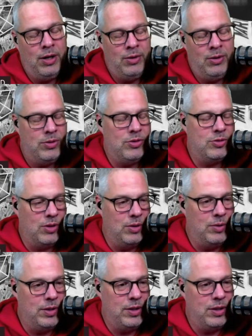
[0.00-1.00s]
don't disagree
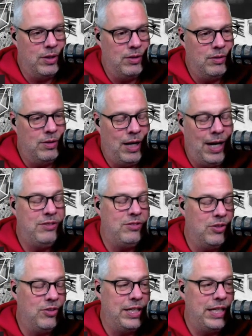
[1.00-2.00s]
with you there. I
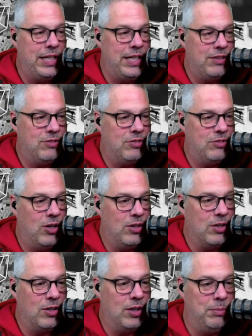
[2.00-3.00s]
still think he gets the start
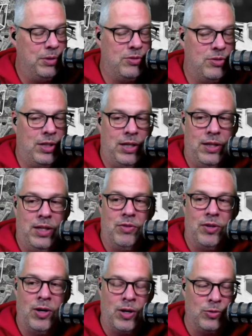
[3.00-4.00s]
in Columbus, and I think
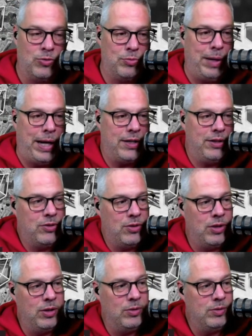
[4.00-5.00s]
Vladar goes back in
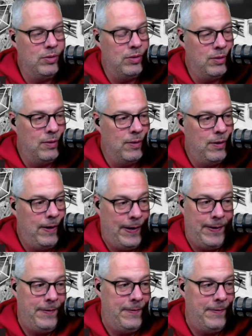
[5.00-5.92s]
Toronto. I do.